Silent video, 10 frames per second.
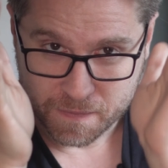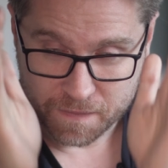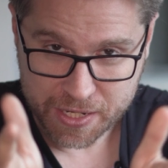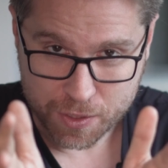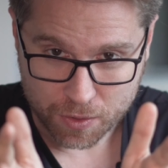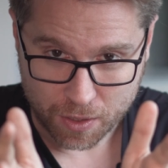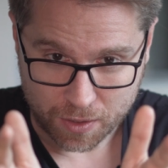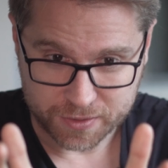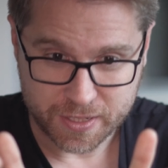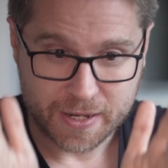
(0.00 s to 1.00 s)
video
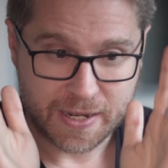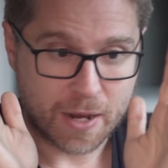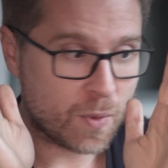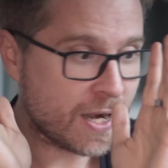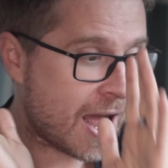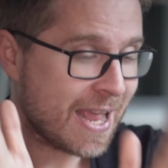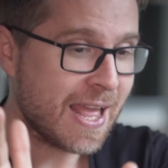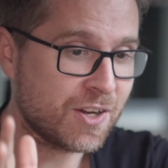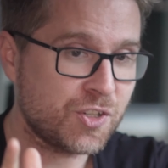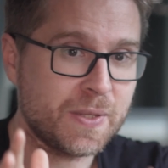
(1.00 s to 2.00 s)
calls. Now, what I
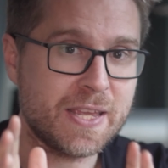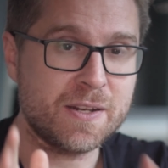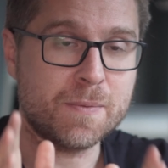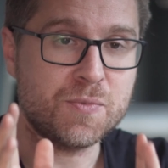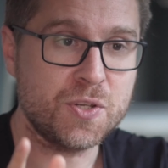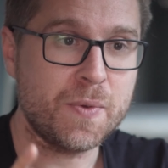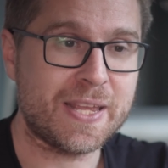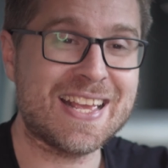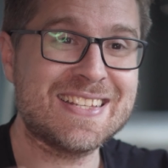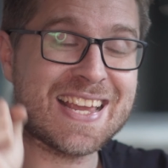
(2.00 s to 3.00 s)
actually end up
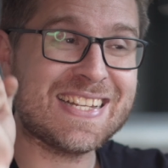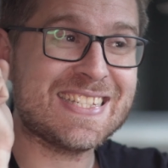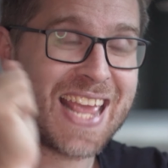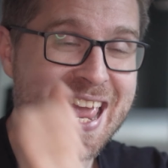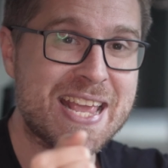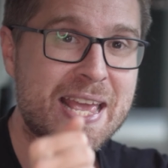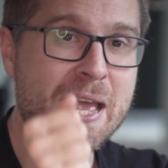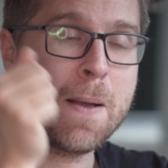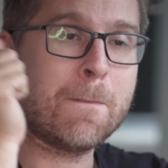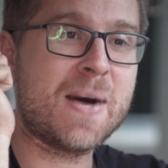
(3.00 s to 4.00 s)
doing is I take
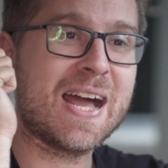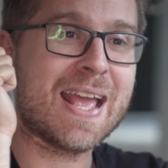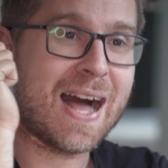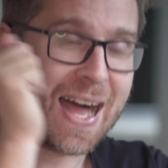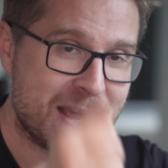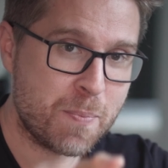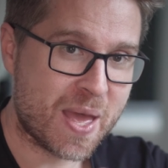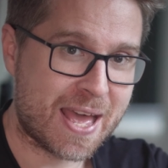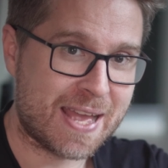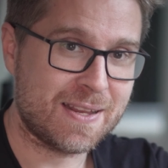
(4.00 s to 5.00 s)
my
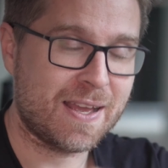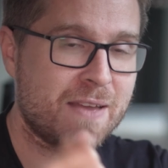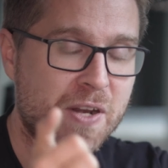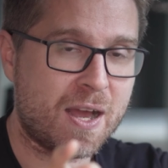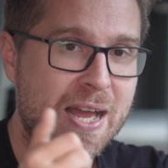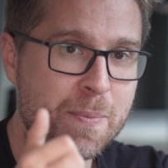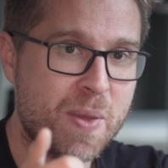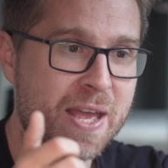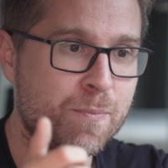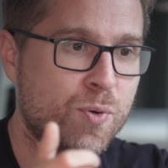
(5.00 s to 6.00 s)
iPad, I have an
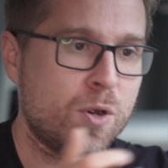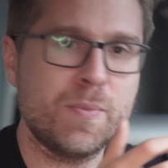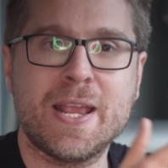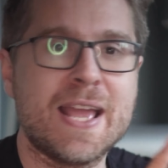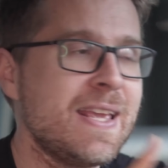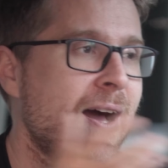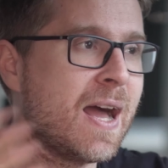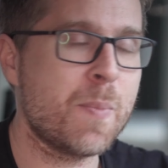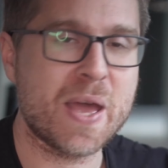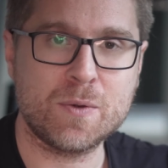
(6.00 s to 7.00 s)
iPad Pro, but any
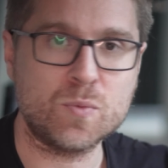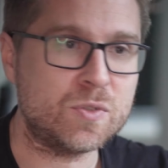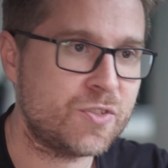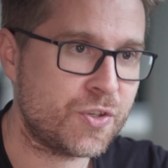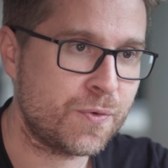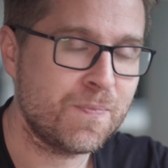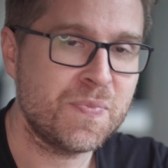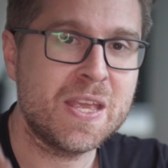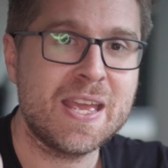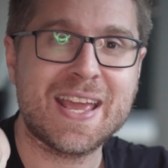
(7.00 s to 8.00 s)
iPad will do,
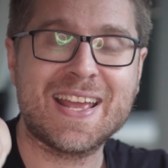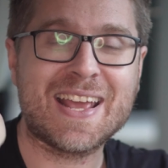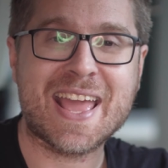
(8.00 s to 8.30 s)
and I